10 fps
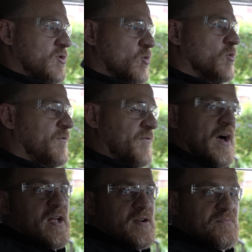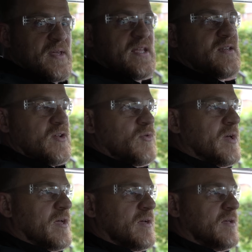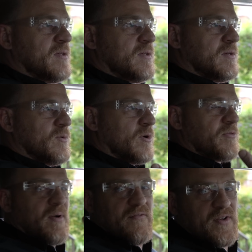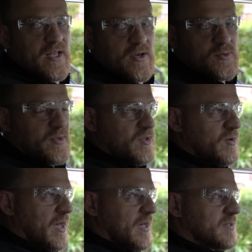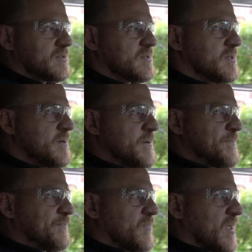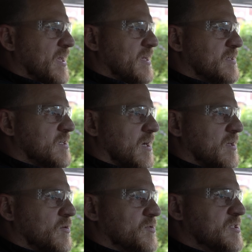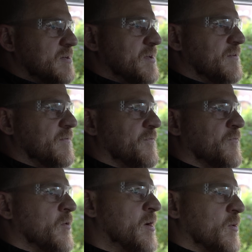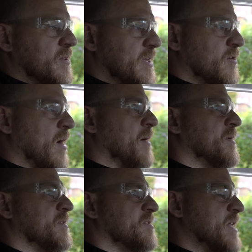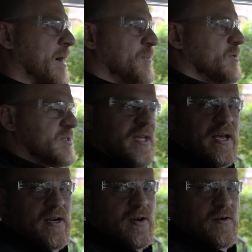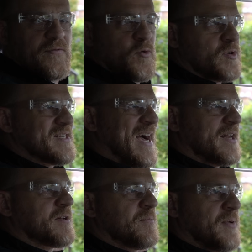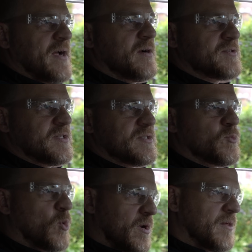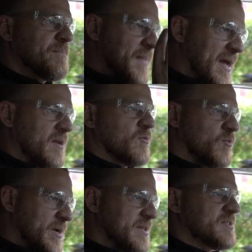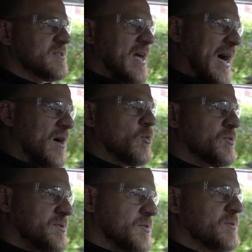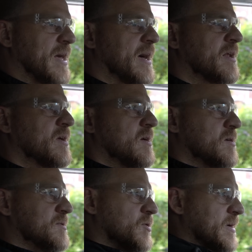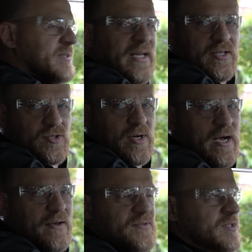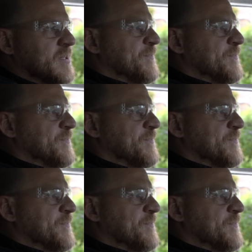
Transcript: you'll find me doing with my videos with you guys is you'll see me frequently grabbing the Snap-on scanner for data comparisons. One of the main reasons I will do that during test drives